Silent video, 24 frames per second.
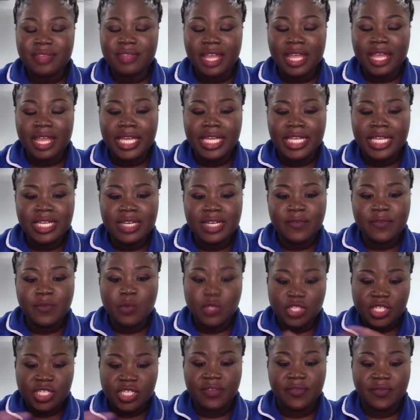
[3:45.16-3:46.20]
And
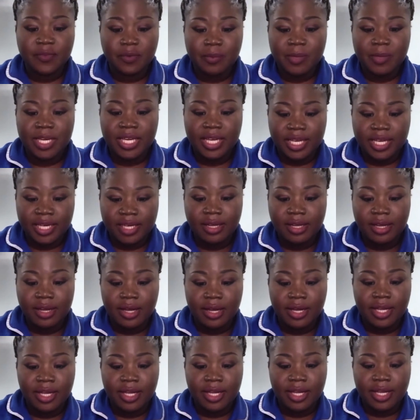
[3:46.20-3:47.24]
fortunately for me,
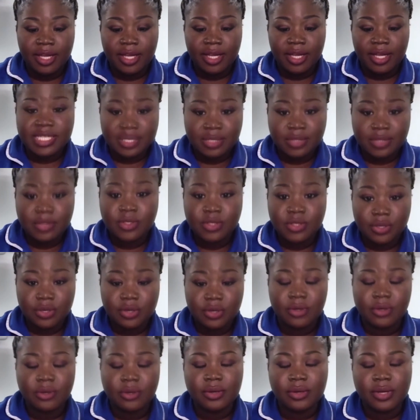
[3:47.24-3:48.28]
I was listened
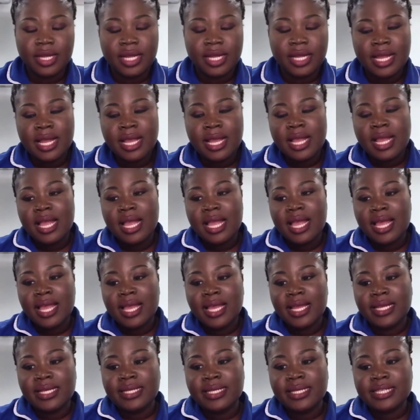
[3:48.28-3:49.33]
to,
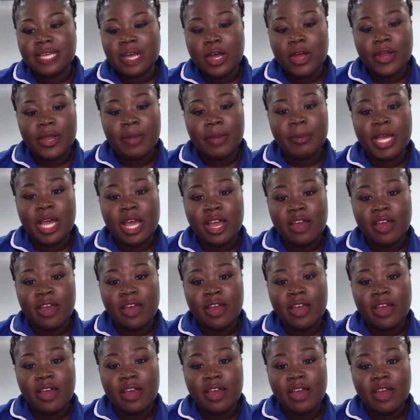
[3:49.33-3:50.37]
and I am
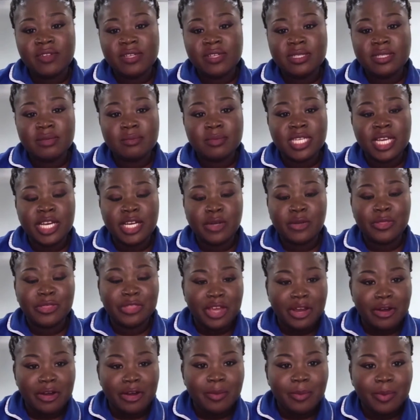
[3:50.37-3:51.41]
currently having some
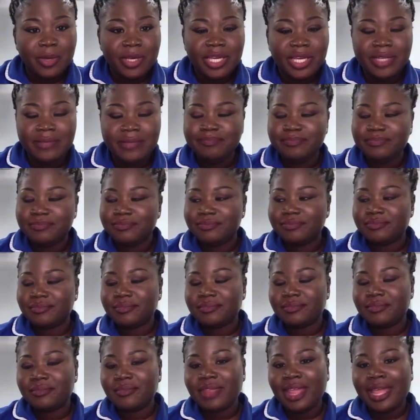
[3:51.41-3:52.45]
psychotherapy,
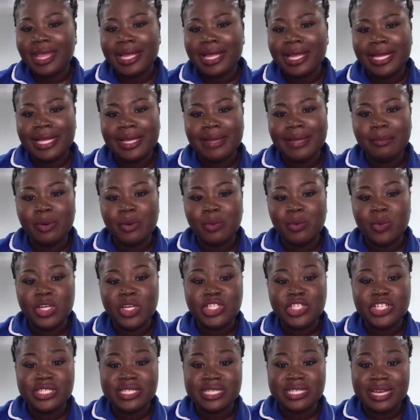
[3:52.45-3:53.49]

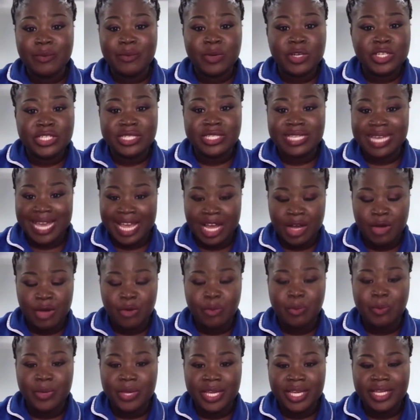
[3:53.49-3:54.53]
which is
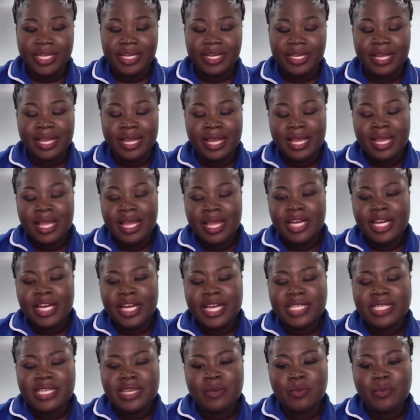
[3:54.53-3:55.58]
helping. And I
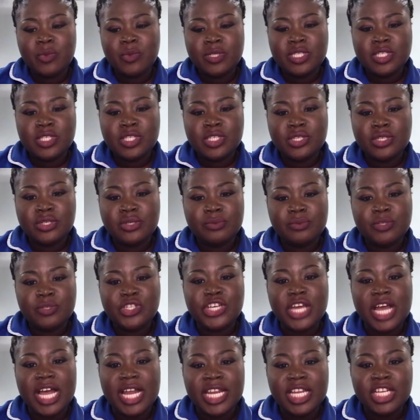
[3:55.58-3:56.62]
guess I wanted to
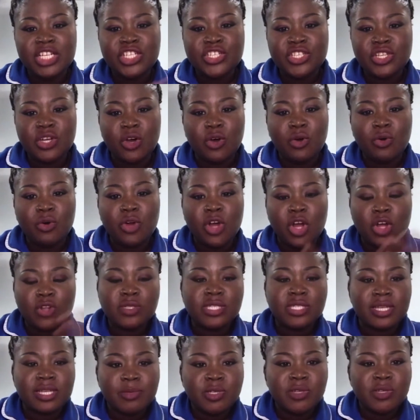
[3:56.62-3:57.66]
challenge the whole
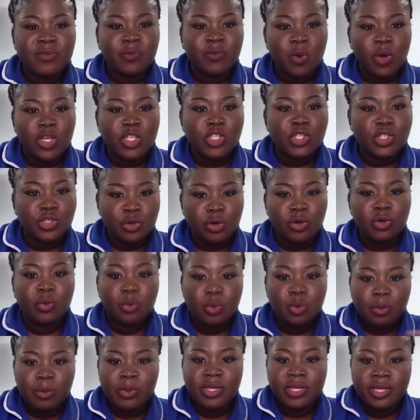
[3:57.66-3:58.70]
concept of what a strong
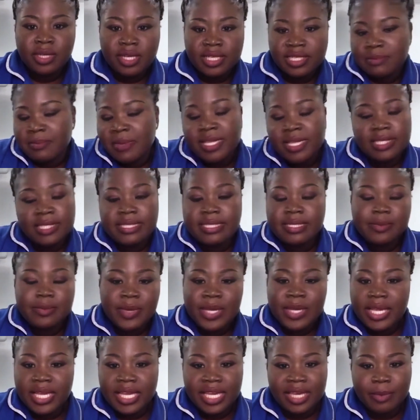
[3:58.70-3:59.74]
woman is meant to
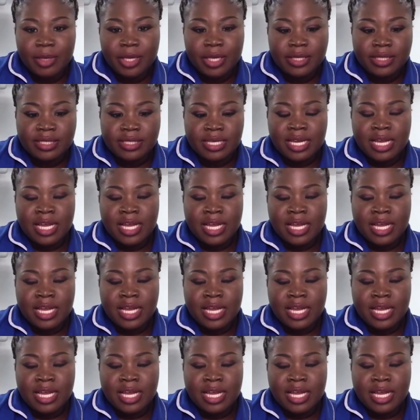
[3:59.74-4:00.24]
be, because